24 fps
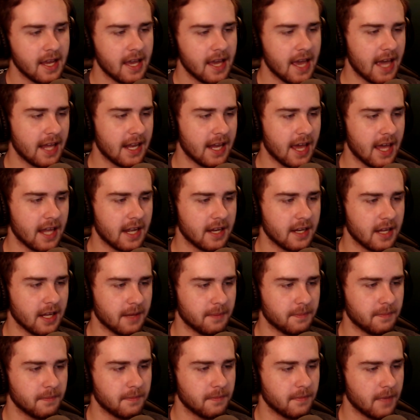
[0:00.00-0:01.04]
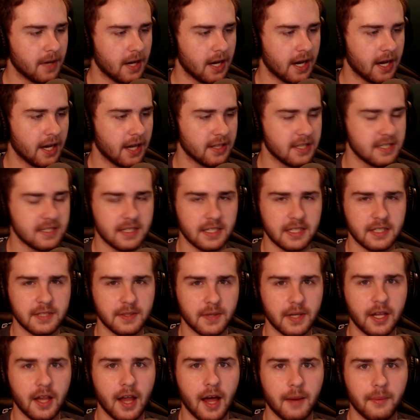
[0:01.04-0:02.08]
And I ended up listening to
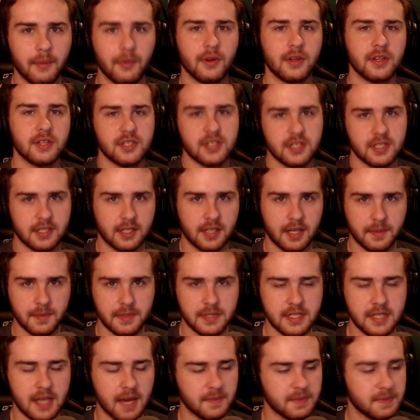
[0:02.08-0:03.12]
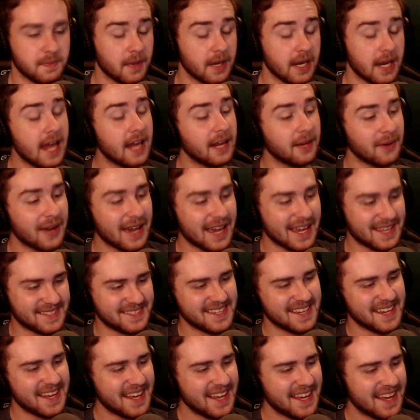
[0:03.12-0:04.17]
it a lot more than just a couple times. But
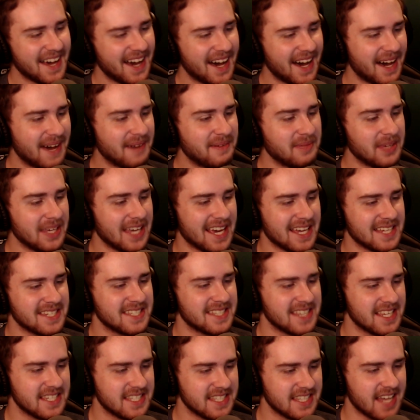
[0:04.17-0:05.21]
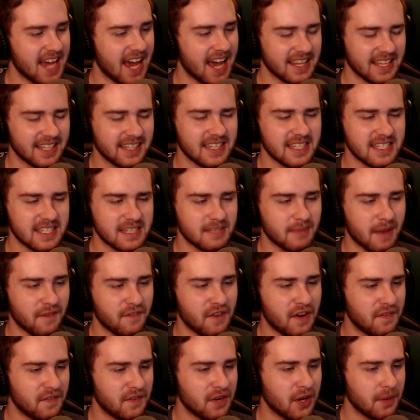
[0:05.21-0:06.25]
anyways, yes, I think this is my
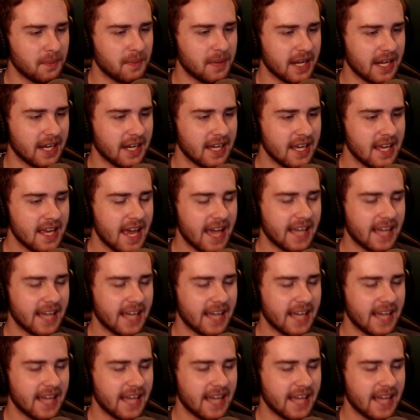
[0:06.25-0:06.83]
favorite opening.